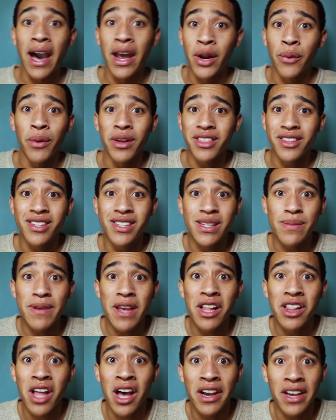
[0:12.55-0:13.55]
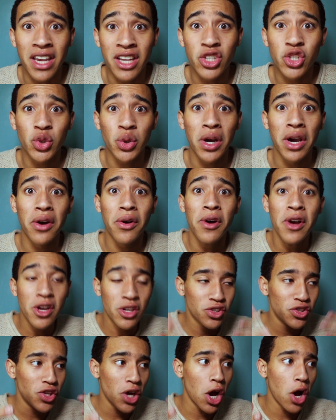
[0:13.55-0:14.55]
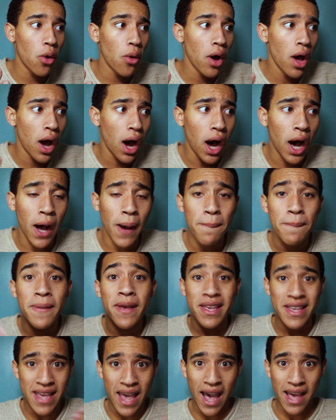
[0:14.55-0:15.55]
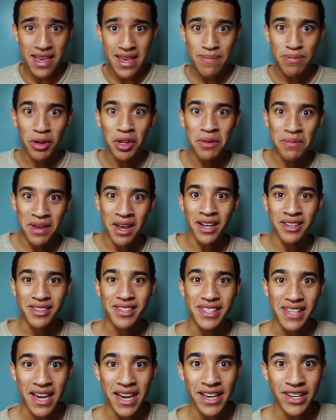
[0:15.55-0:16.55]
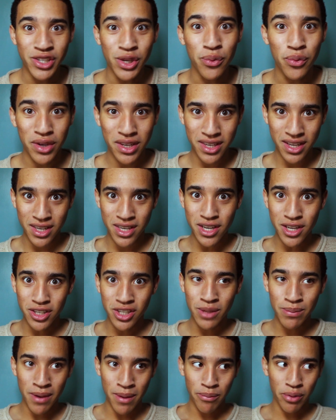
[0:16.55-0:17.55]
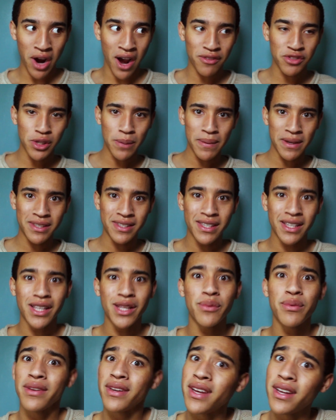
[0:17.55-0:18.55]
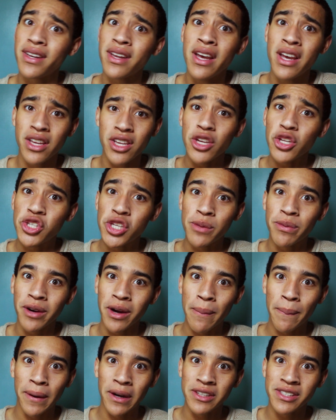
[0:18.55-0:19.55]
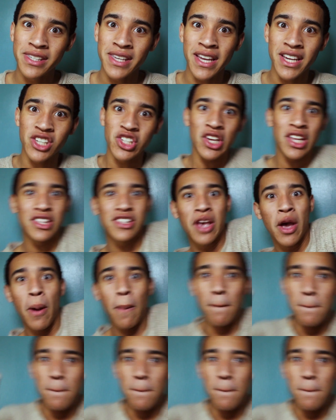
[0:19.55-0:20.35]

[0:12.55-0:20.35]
I don't want this to be a long intro, so um, yeah, he pulled me on stage and we did YouTube improv, so basically we did YouTuber impersonations.